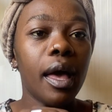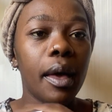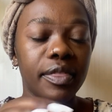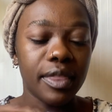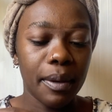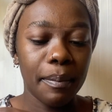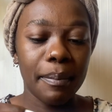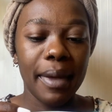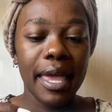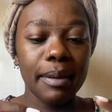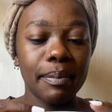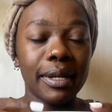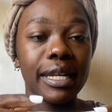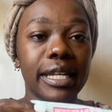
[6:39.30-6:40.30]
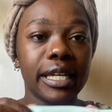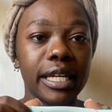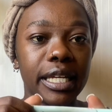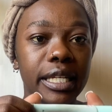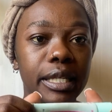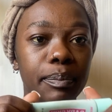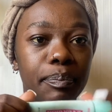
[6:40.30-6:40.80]
the
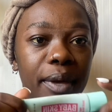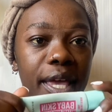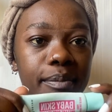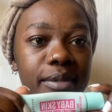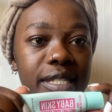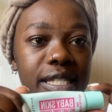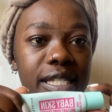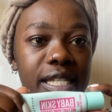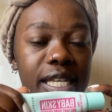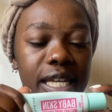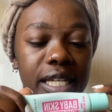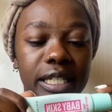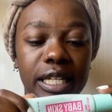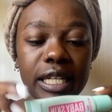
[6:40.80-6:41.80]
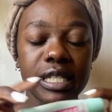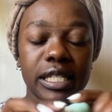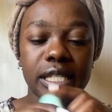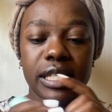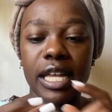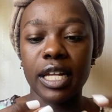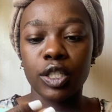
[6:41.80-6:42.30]
Maybelline Baby Skin
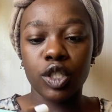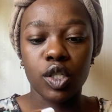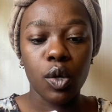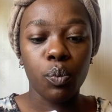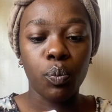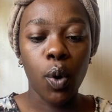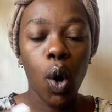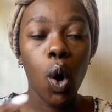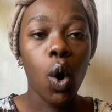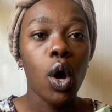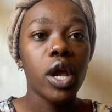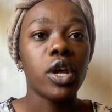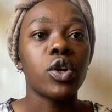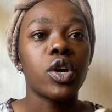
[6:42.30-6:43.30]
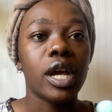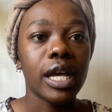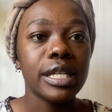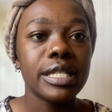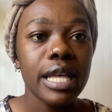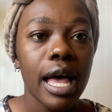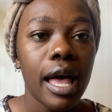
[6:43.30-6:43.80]
Instant Pore
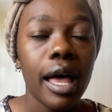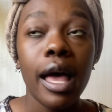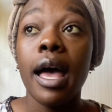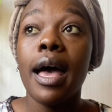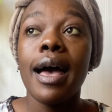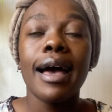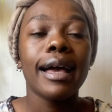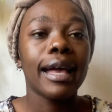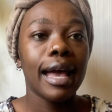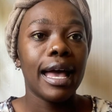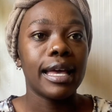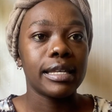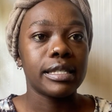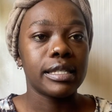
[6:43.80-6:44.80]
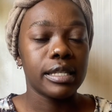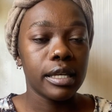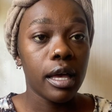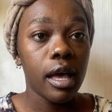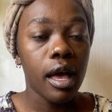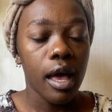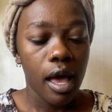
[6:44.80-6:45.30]
Eraser. Guys,
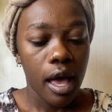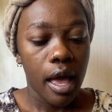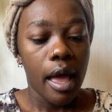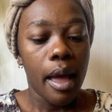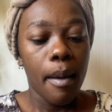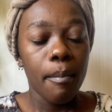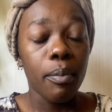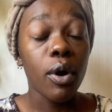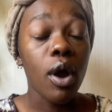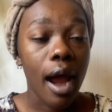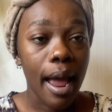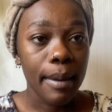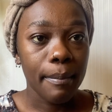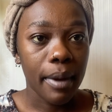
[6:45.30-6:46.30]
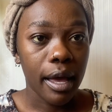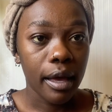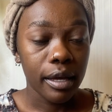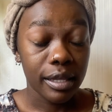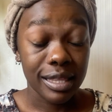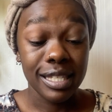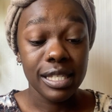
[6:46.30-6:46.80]
primer.
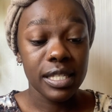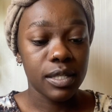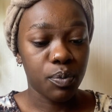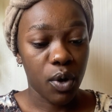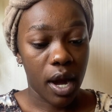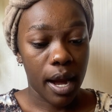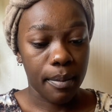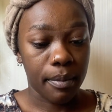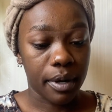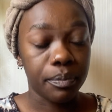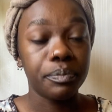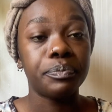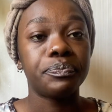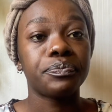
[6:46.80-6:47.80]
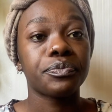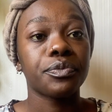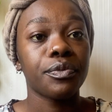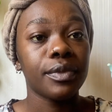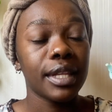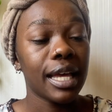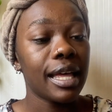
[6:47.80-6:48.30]
This is primer.
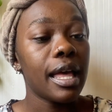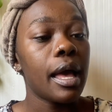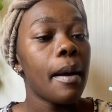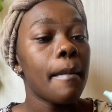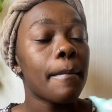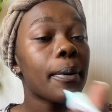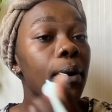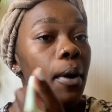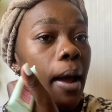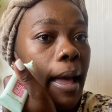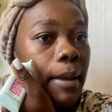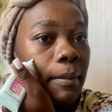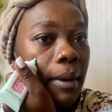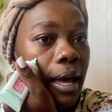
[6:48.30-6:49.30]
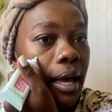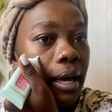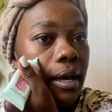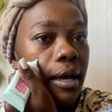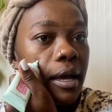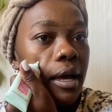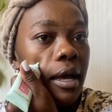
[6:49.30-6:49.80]
Primer.
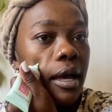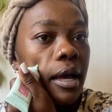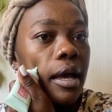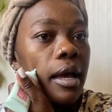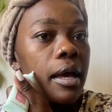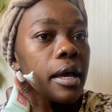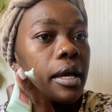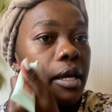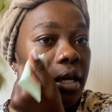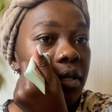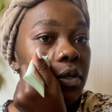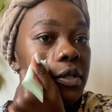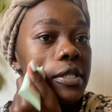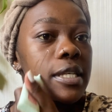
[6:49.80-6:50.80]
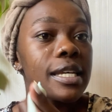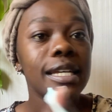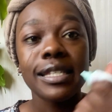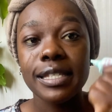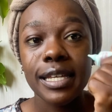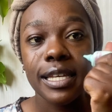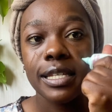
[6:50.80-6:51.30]
You see, it
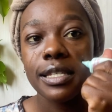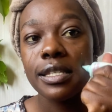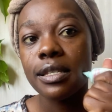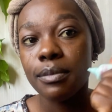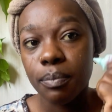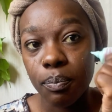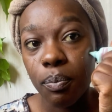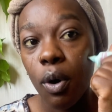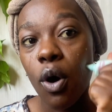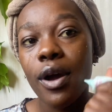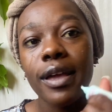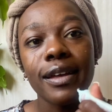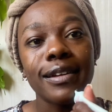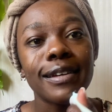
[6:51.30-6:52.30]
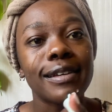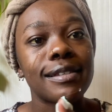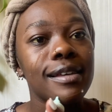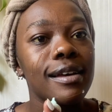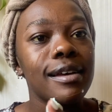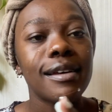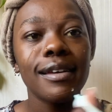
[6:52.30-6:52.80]
says pore eraser.
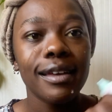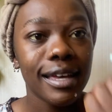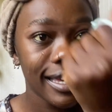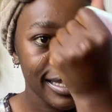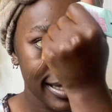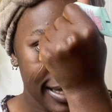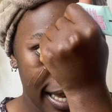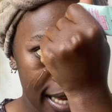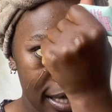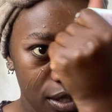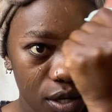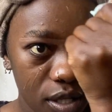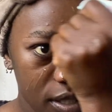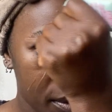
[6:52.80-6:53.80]
It does not